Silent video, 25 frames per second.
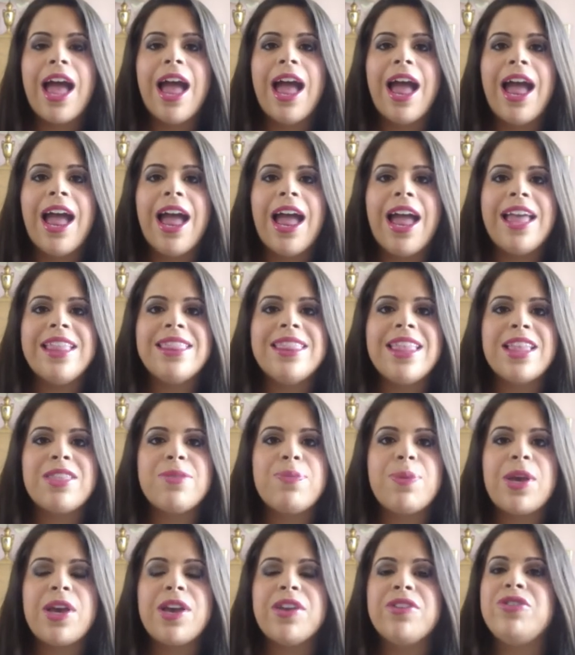And
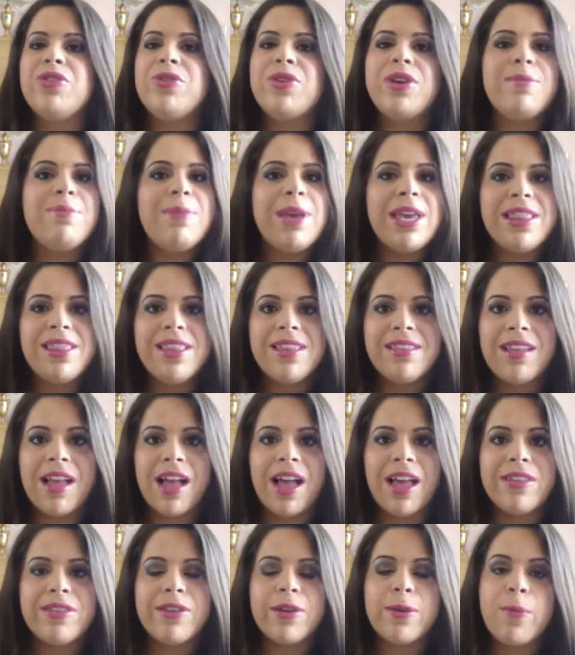that's because you can make these
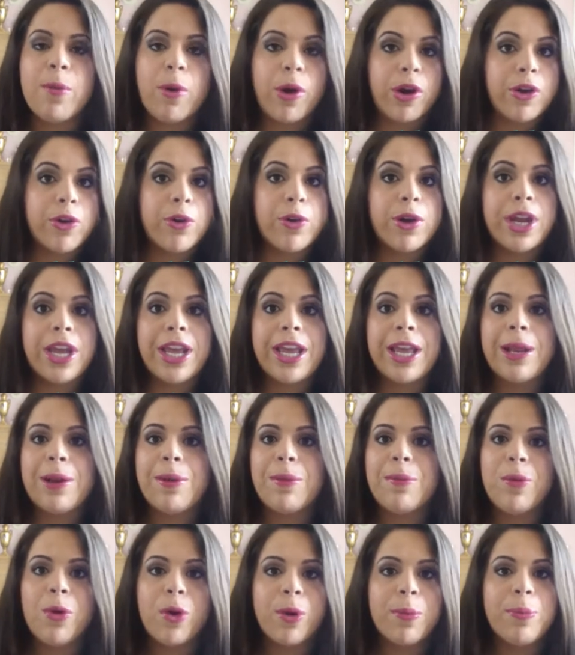eyes look more green,
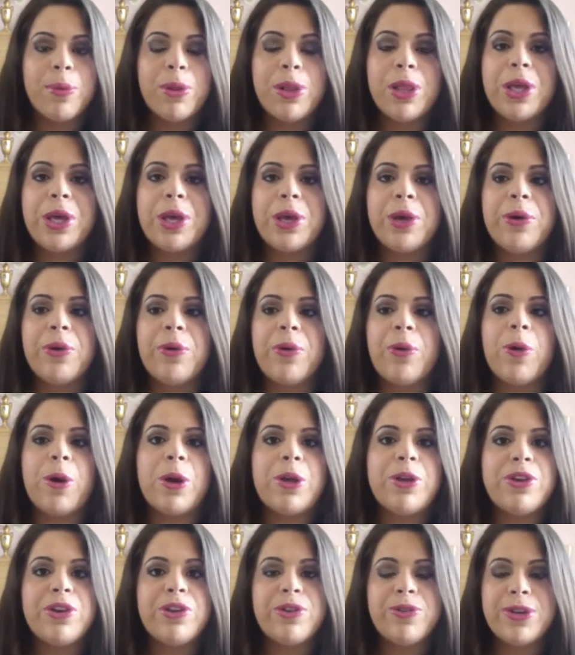more blue, or
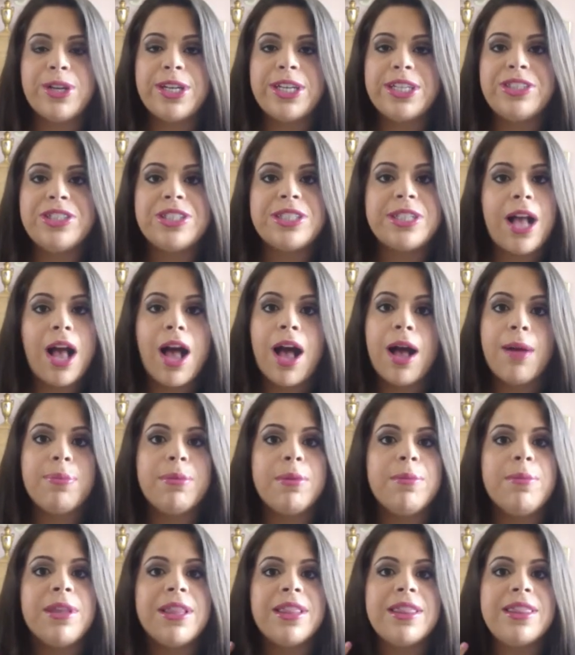you can really just
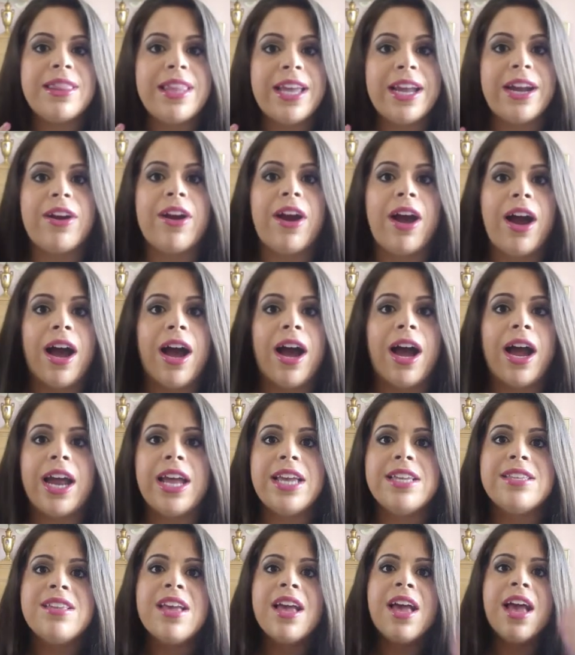complement their
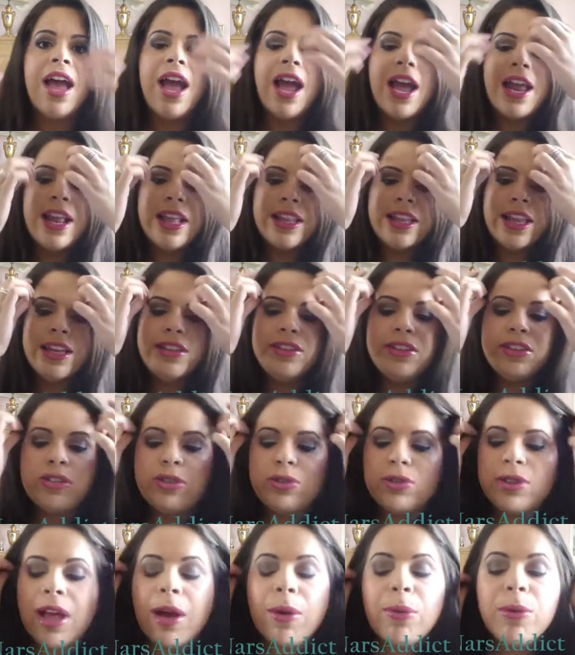eyes. And I like to
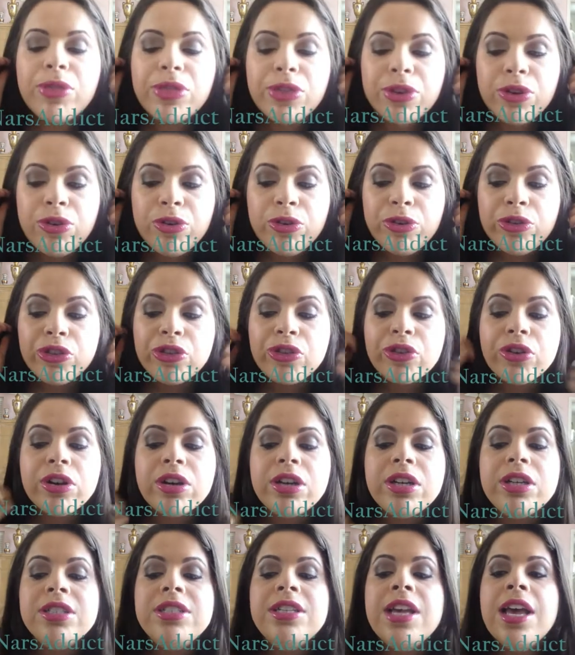do that with the
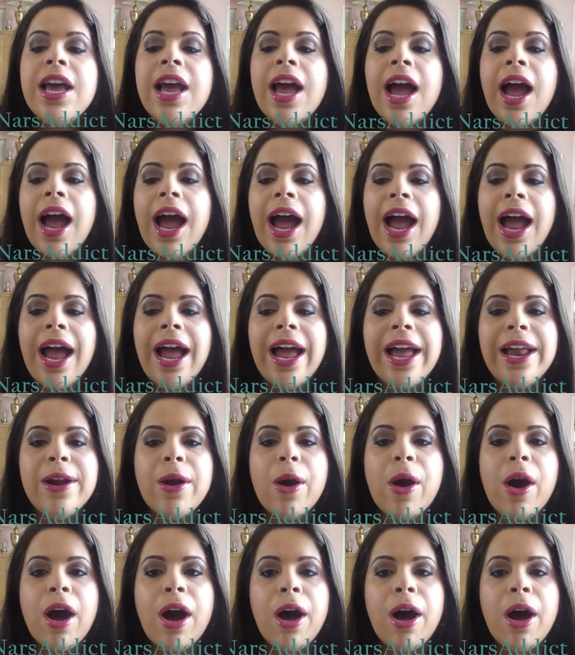neutrals and